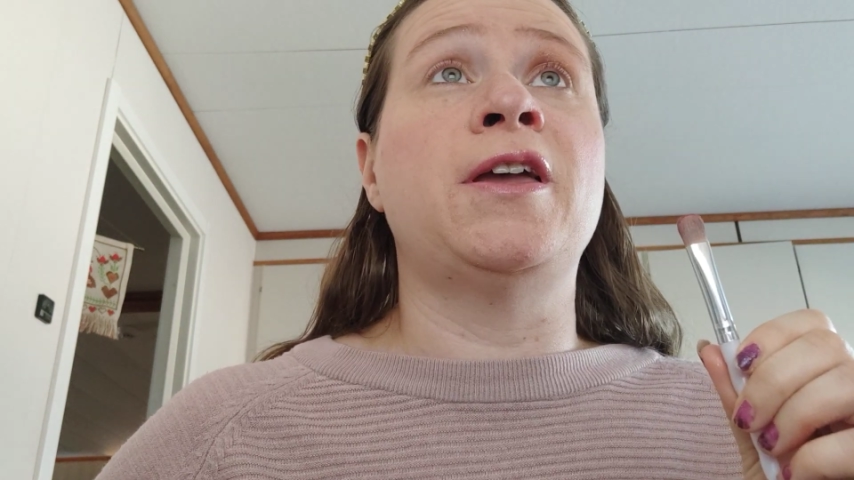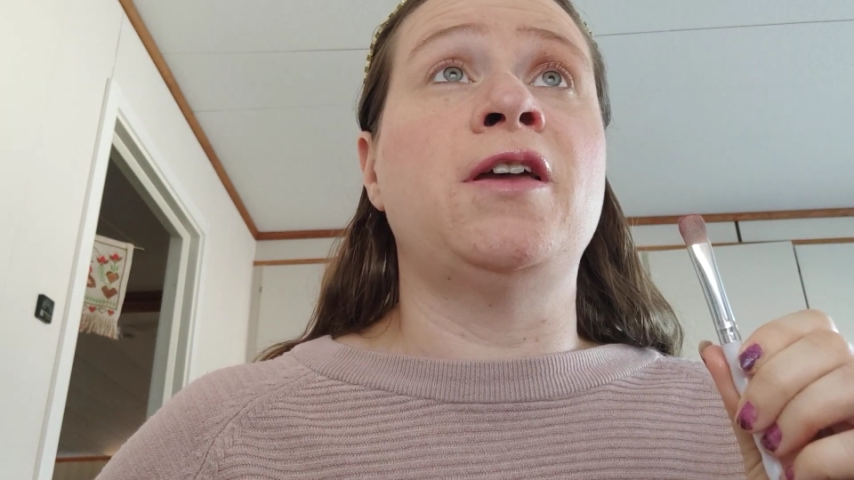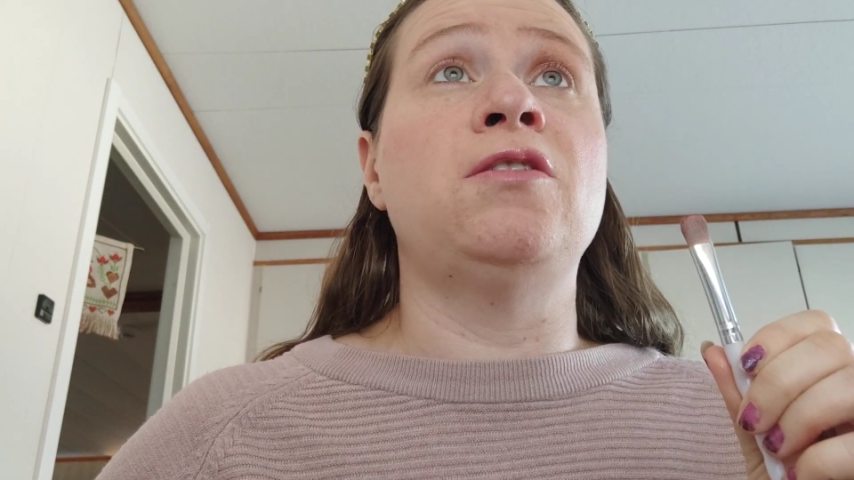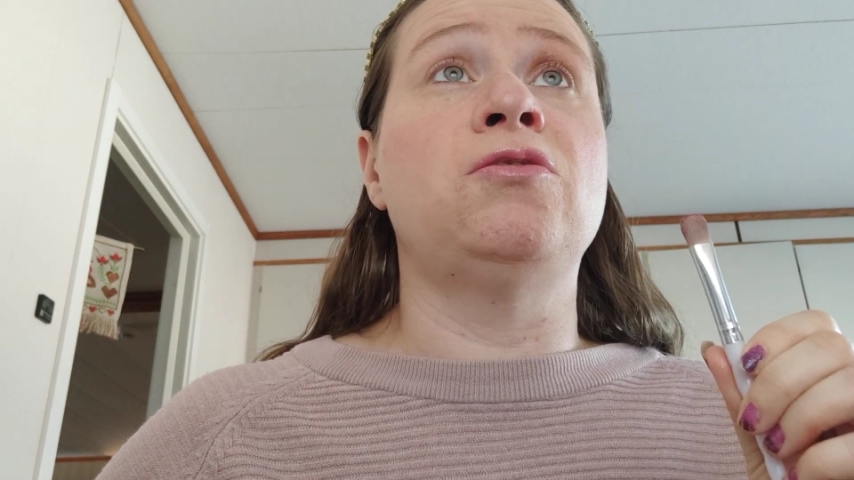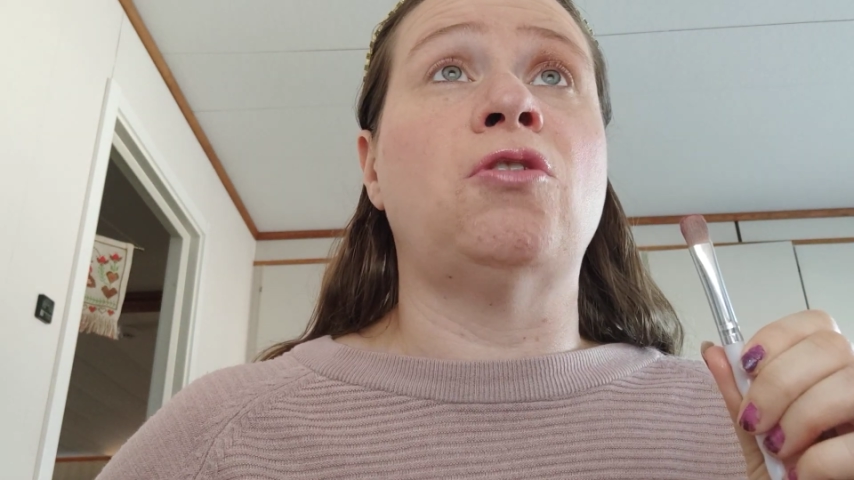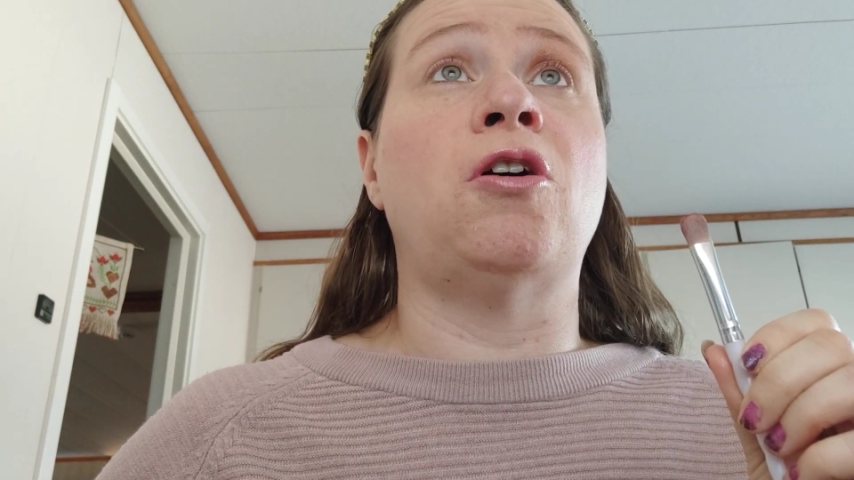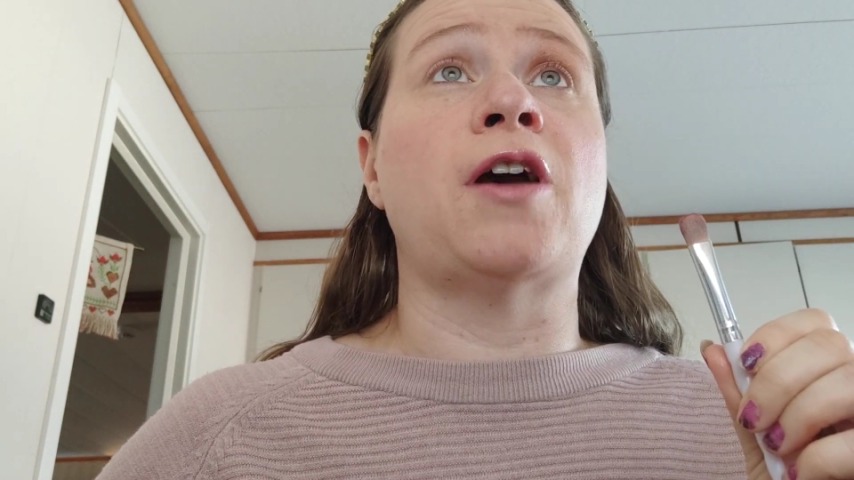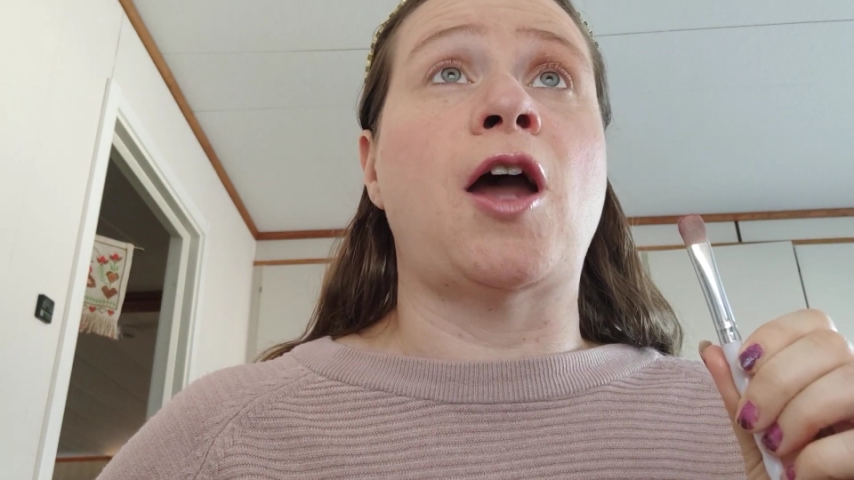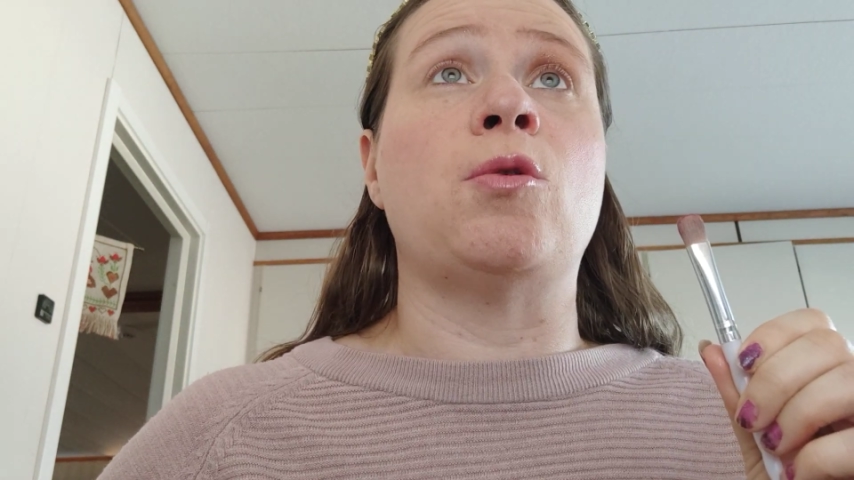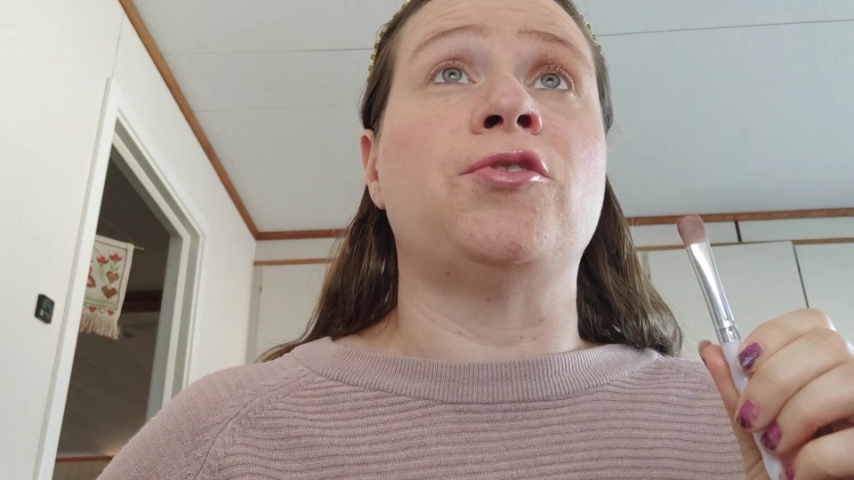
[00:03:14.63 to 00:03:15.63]
get
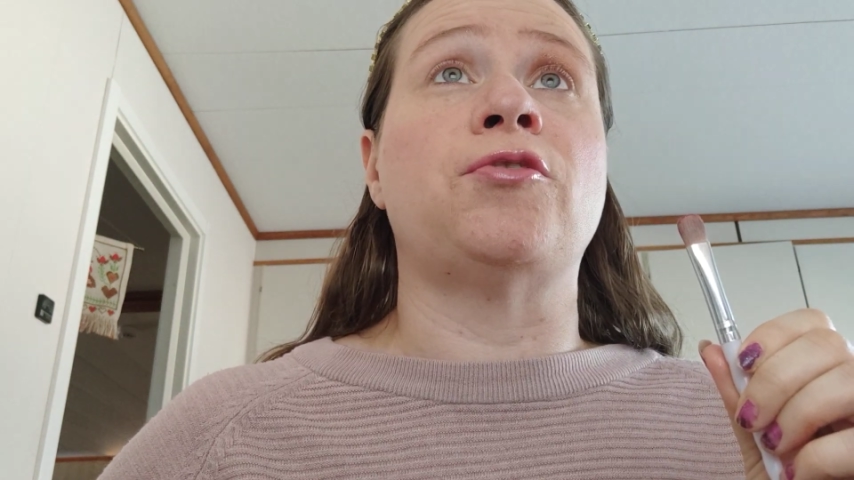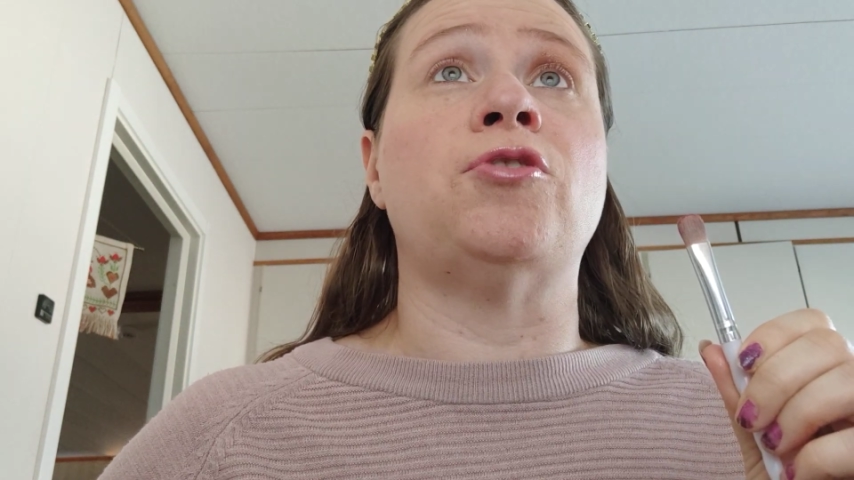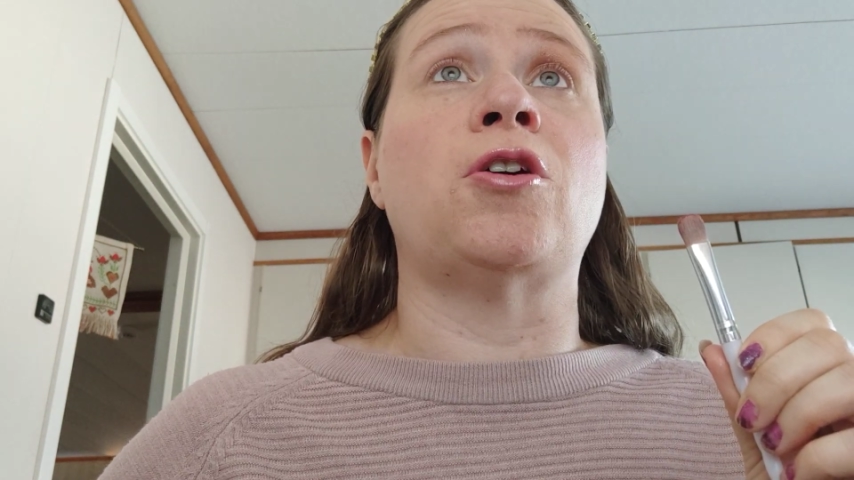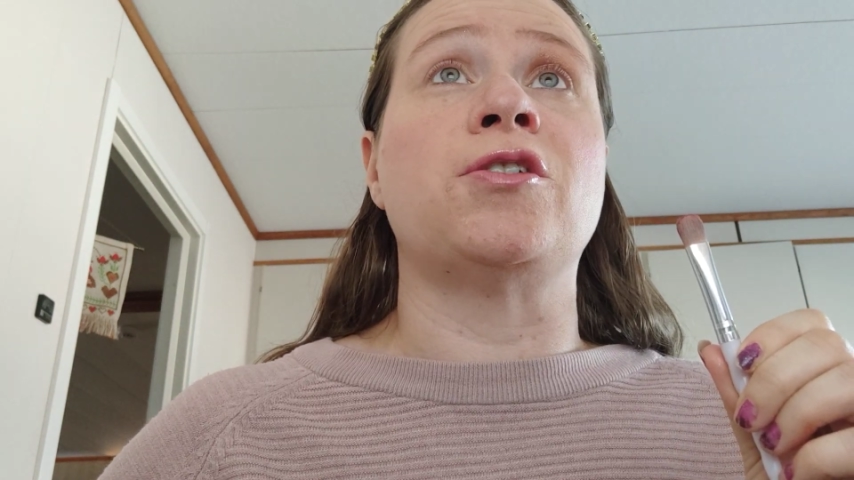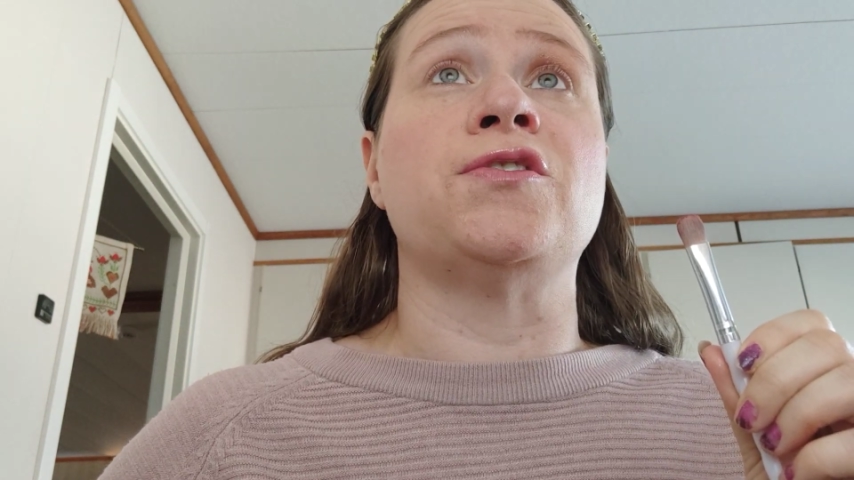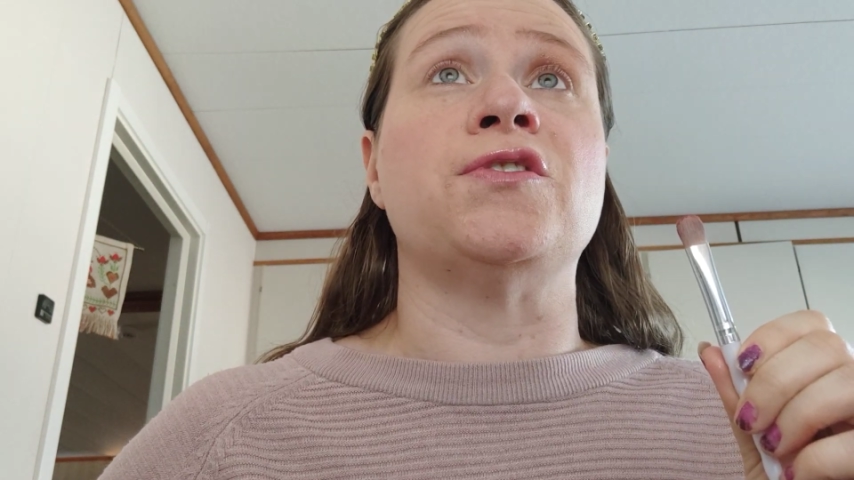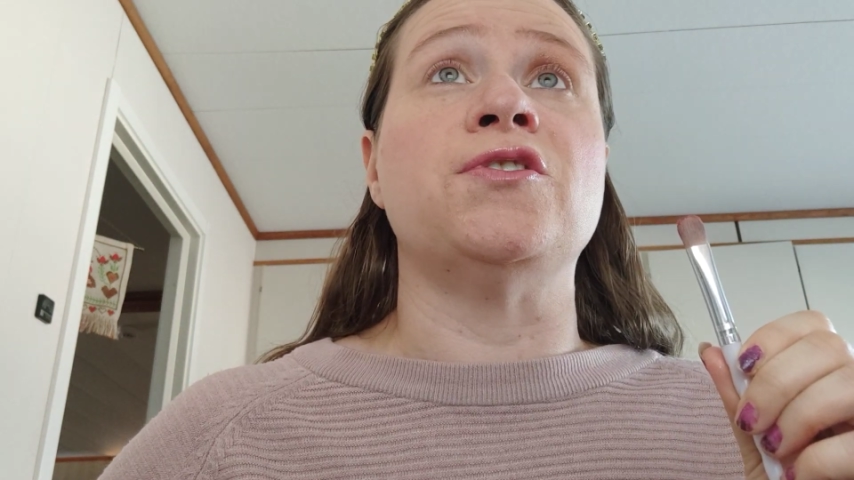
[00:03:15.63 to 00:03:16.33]
long hours of darkness